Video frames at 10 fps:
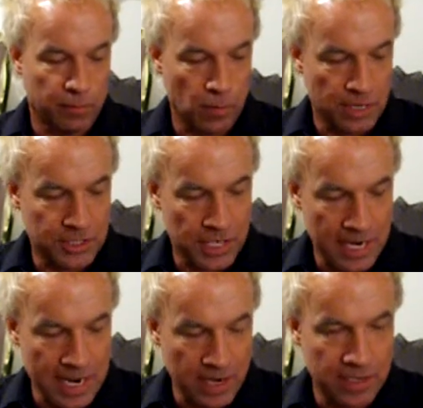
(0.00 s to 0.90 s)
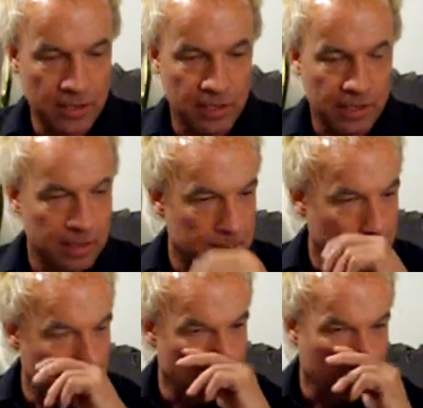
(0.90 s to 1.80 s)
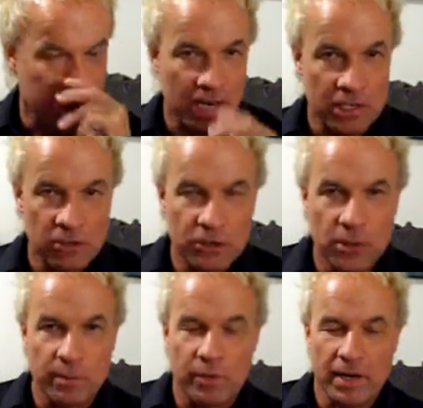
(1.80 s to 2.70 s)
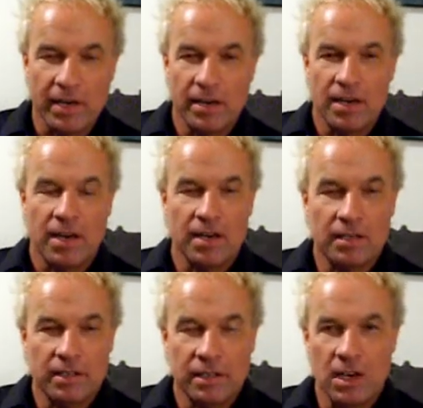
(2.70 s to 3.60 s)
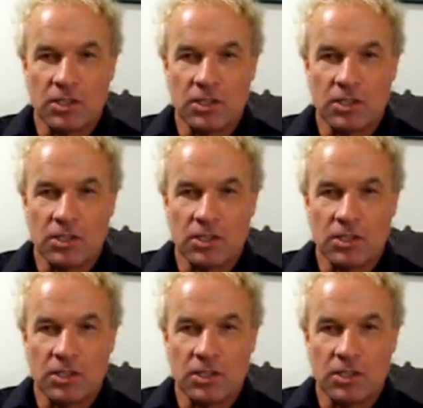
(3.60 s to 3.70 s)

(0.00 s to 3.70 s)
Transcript: before I sign out here, I've got a YouTube friend in